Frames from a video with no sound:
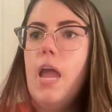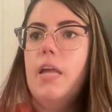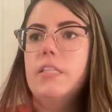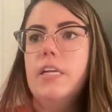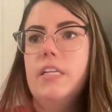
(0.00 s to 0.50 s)

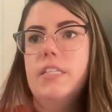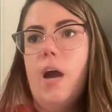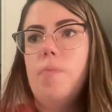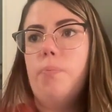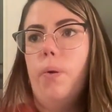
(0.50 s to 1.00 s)
And then at
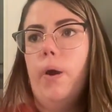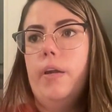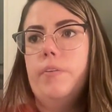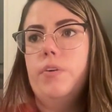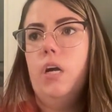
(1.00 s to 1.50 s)
that
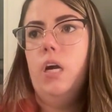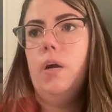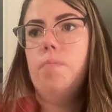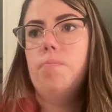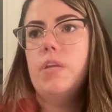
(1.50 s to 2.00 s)
point,
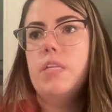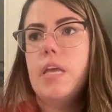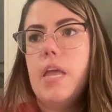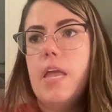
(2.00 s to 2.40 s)
in the